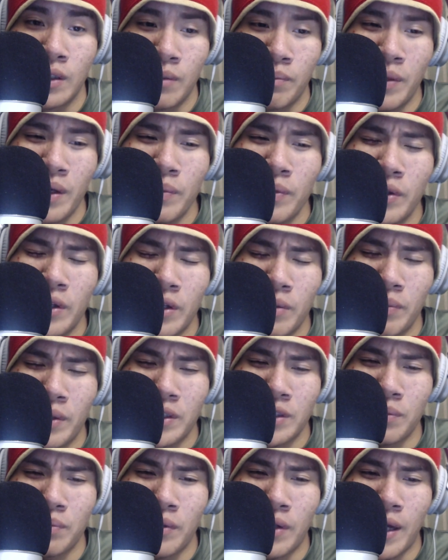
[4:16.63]
maybe they can make
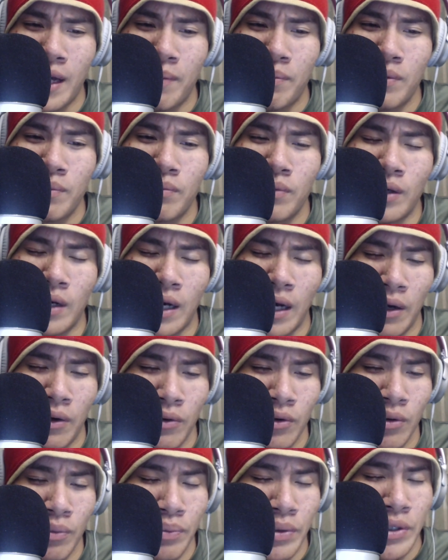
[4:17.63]
something happen, but I
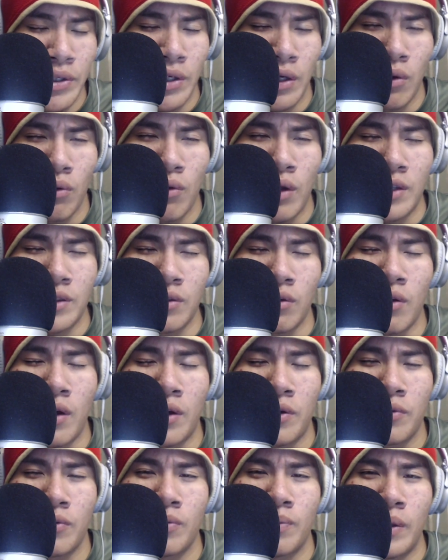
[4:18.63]
don't know if Pete Carroll lost the
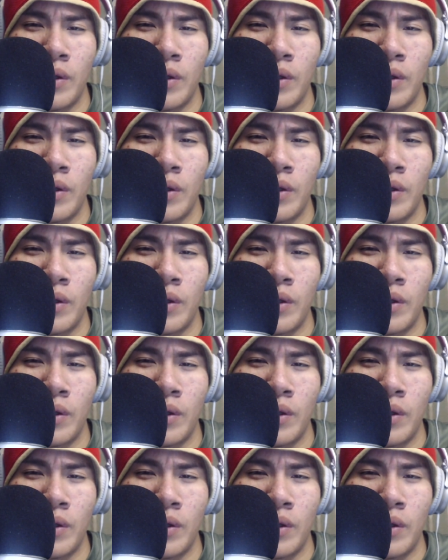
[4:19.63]
locker room.